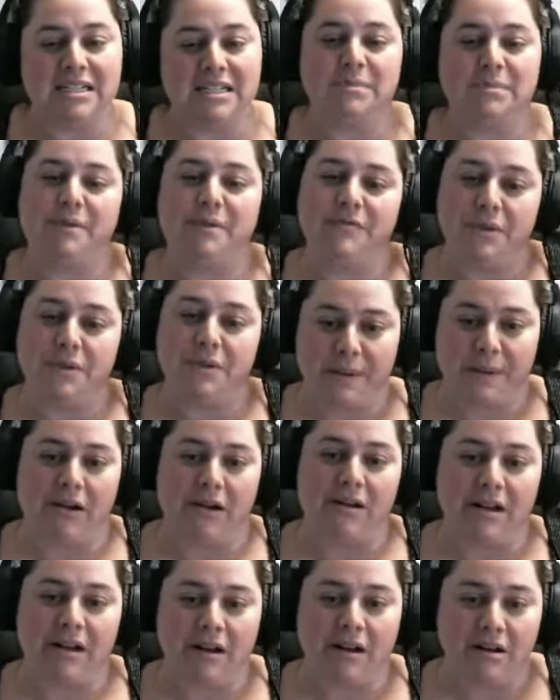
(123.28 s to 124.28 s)
some of the
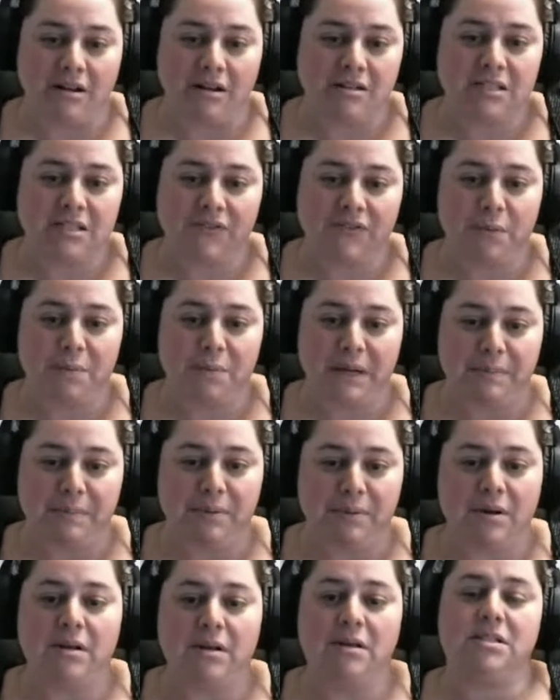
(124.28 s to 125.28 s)
barriers for
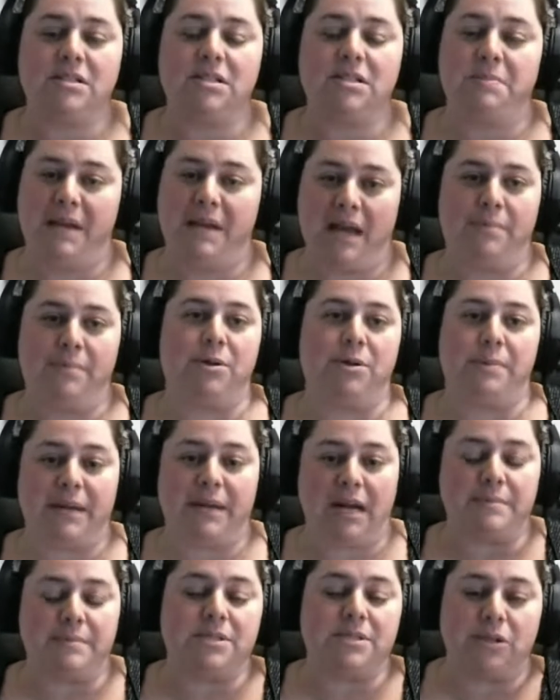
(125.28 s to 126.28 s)
people to be able to
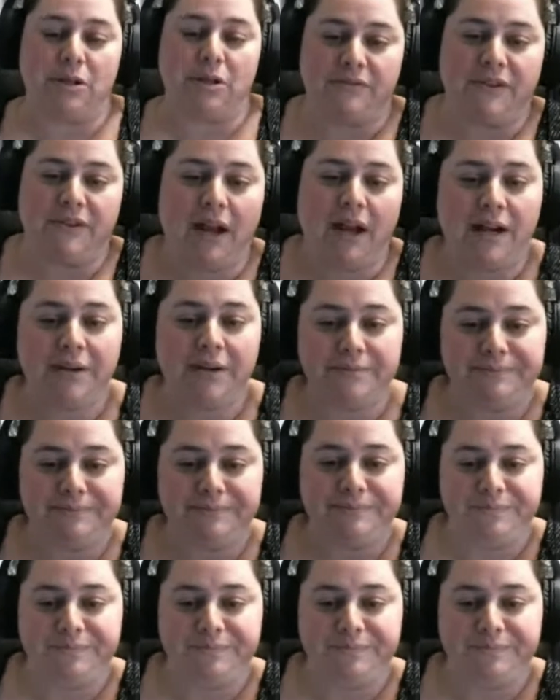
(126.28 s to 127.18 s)
become certified.